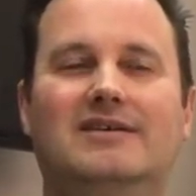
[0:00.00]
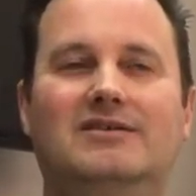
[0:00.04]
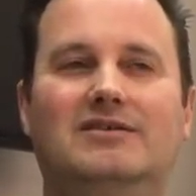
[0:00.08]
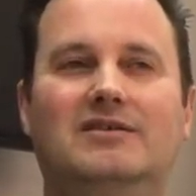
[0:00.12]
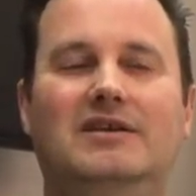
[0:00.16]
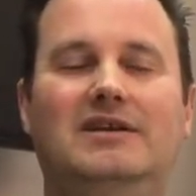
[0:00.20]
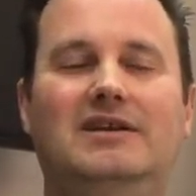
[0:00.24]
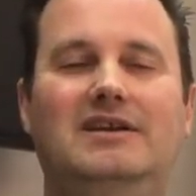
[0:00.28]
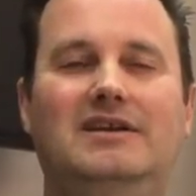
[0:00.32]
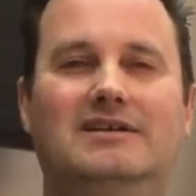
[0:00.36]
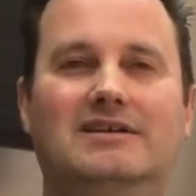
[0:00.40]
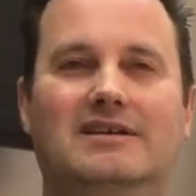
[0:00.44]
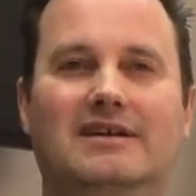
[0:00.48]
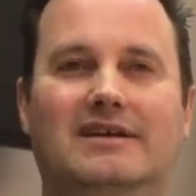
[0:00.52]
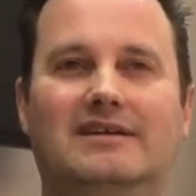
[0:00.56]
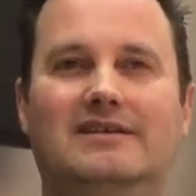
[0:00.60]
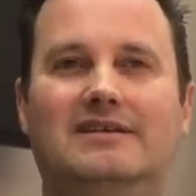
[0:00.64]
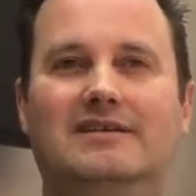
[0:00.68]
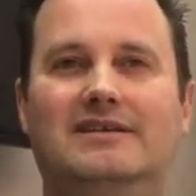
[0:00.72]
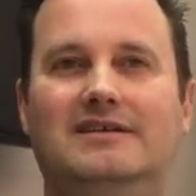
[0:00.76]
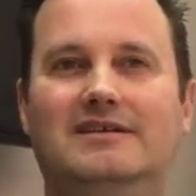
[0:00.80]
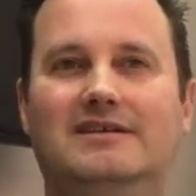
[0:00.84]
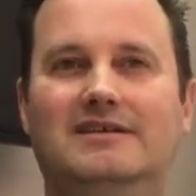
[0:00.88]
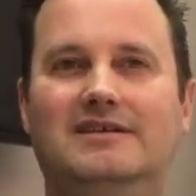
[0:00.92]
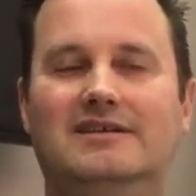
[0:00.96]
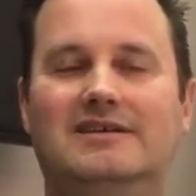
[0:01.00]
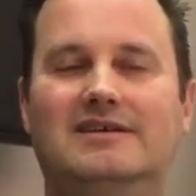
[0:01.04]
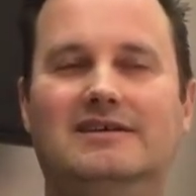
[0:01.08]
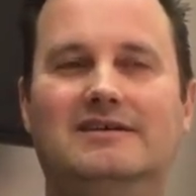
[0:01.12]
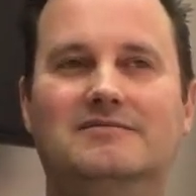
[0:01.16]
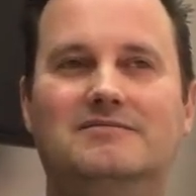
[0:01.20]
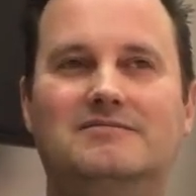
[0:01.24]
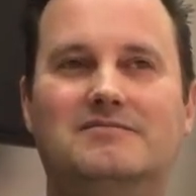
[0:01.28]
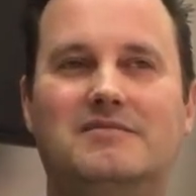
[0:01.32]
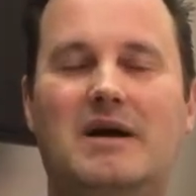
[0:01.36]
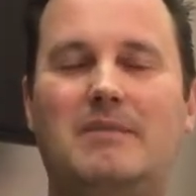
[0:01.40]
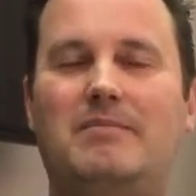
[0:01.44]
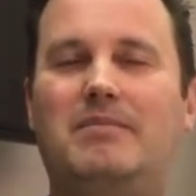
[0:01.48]
uh, they need like the
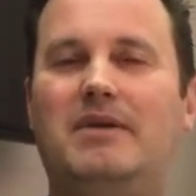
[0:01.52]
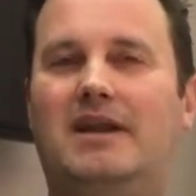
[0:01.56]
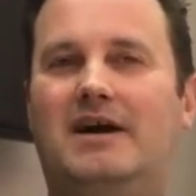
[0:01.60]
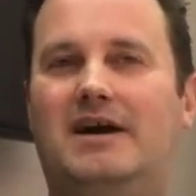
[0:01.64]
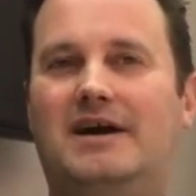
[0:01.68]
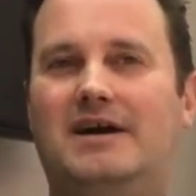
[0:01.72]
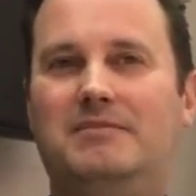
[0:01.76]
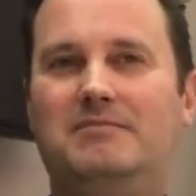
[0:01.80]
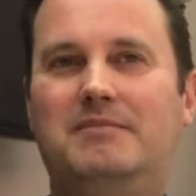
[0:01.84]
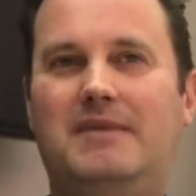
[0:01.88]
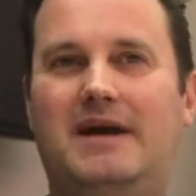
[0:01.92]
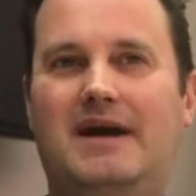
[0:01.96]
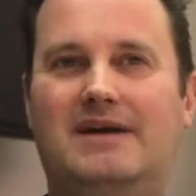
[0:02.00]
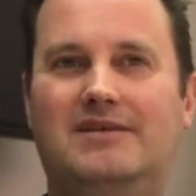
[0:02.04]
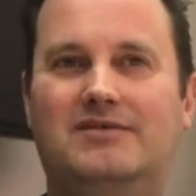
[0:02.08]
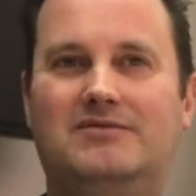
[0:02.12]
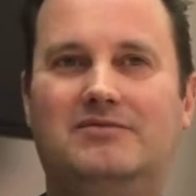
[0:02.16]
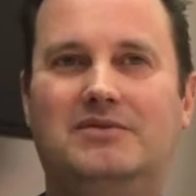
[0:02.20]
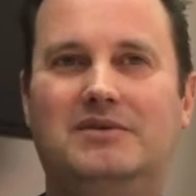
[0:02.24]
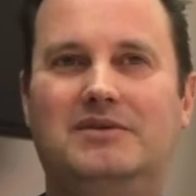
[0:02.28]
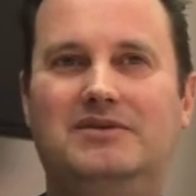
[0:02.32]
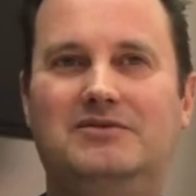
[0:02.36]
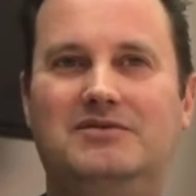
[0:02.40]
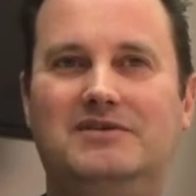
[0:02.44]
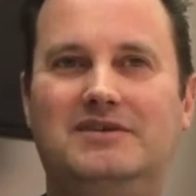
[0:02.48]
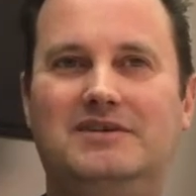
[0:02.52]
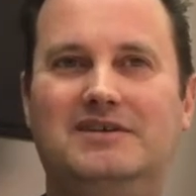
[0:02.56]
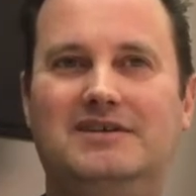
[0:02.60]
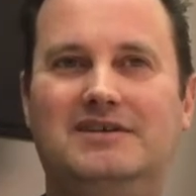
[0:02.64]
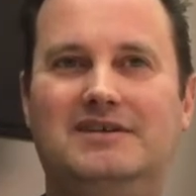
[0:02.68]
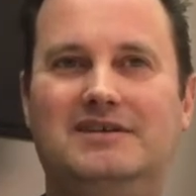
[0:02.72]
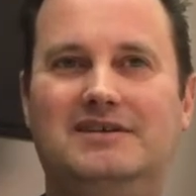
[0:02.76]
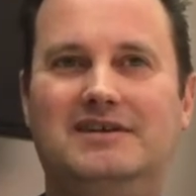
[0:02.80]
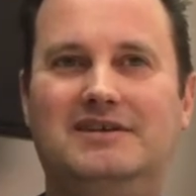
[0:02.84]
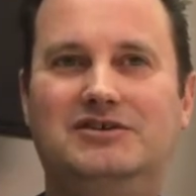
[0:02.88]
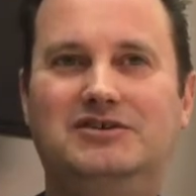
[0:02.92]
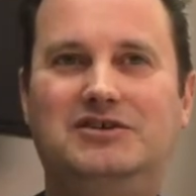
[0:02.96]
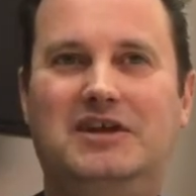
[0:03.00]
um, applied math when they're in the
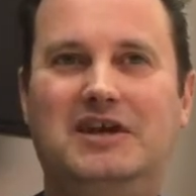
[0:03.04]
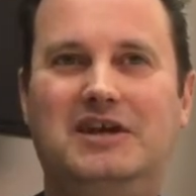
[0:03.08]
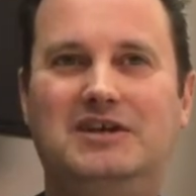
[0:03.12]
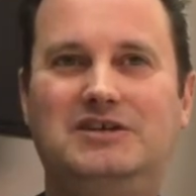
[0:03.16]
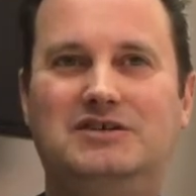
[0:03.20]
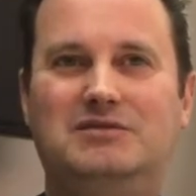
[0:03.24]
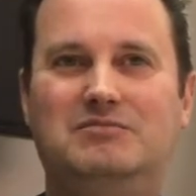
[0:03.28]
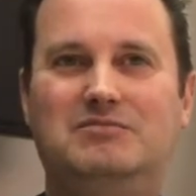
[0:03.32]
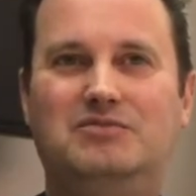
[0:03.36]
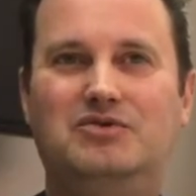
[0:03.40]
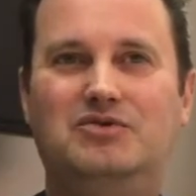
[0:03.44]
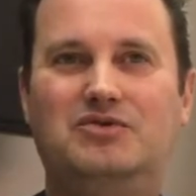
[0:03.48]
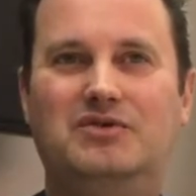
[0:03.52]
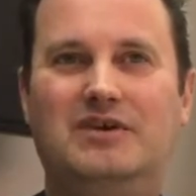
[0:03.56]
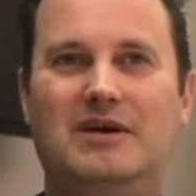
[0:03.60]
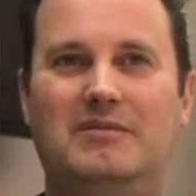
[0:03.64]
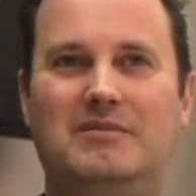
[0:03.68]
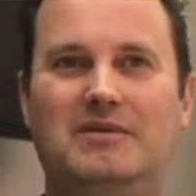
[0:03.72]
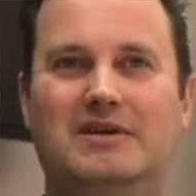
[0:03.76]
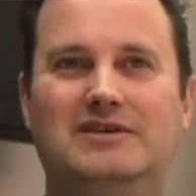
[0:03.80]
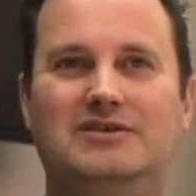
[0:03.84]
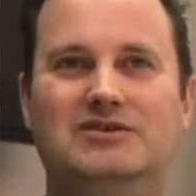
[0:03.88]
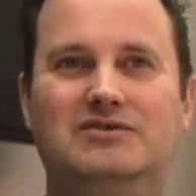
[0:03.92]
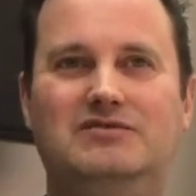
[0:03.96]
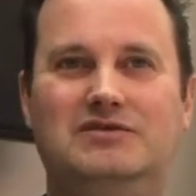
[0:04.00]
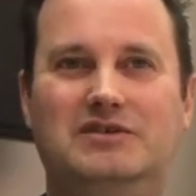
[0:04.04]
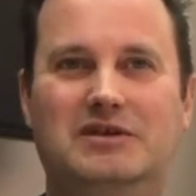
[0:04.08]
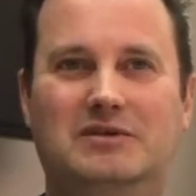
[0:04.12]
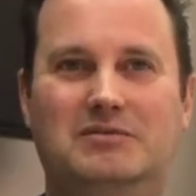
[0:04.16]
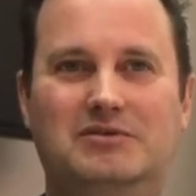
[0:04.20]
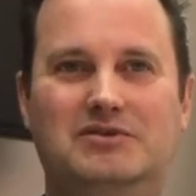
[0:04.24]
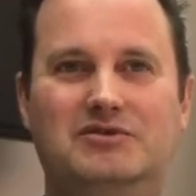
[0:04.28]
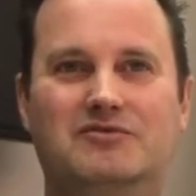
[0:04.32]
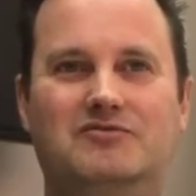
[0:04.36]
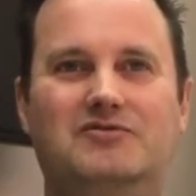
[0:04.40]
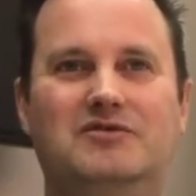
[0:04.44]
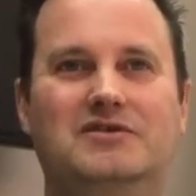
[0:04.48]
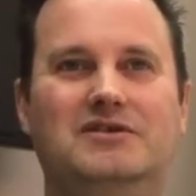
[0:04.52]
education program at
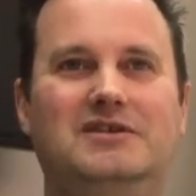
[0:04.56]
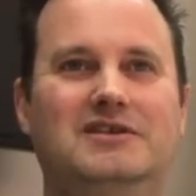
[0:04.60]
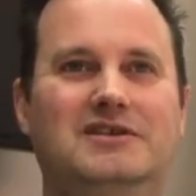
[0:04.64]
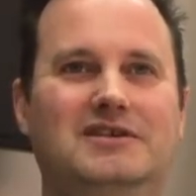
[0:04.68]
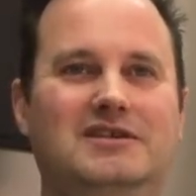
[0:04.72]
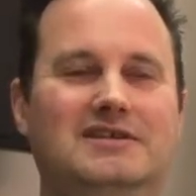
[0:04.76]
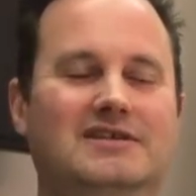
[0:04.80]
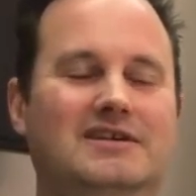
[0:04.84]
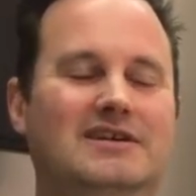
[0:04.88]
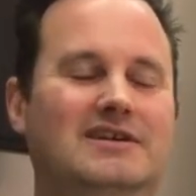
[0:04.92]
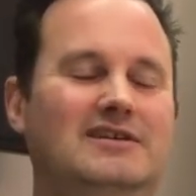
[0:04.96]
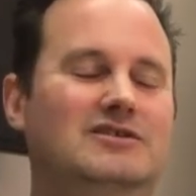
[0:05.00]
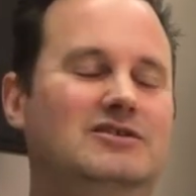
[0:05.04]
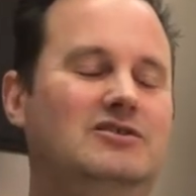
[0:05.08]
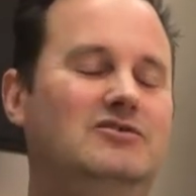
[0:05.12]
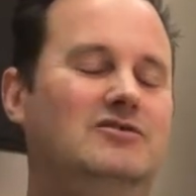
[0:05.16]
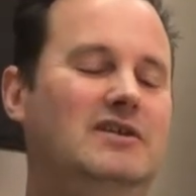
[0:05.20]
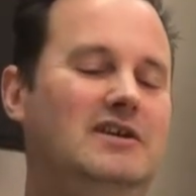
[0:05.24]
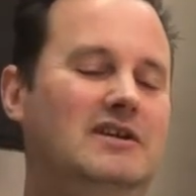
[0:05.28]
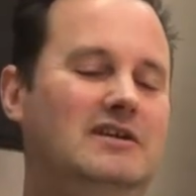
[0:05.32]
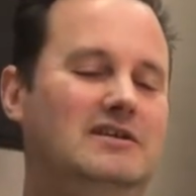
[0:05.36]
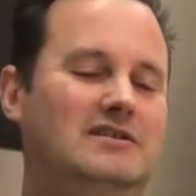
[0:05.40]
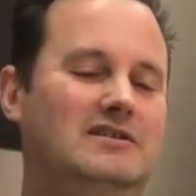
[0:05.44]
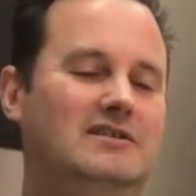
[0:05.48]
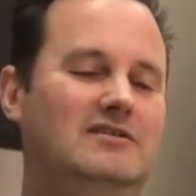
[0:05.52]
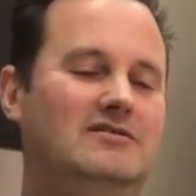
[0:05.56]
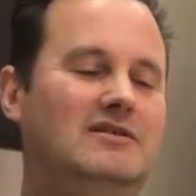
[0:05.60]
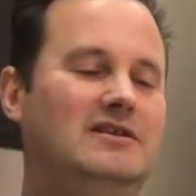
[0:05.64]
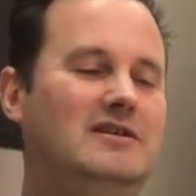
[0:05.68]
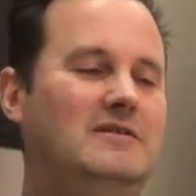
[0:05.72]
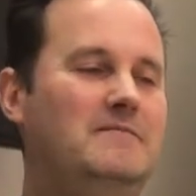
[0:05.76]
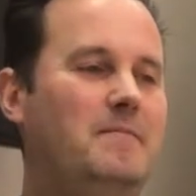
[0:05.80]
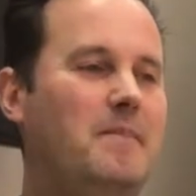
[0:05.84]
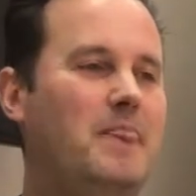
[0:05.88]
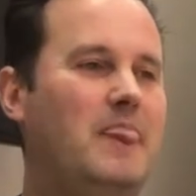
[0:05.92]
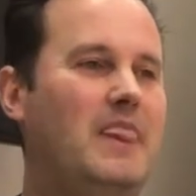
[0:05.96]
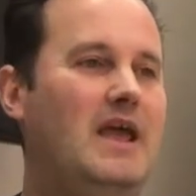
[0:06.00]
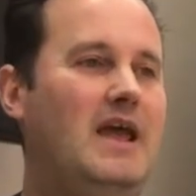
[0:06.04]
UW for the integrated degree.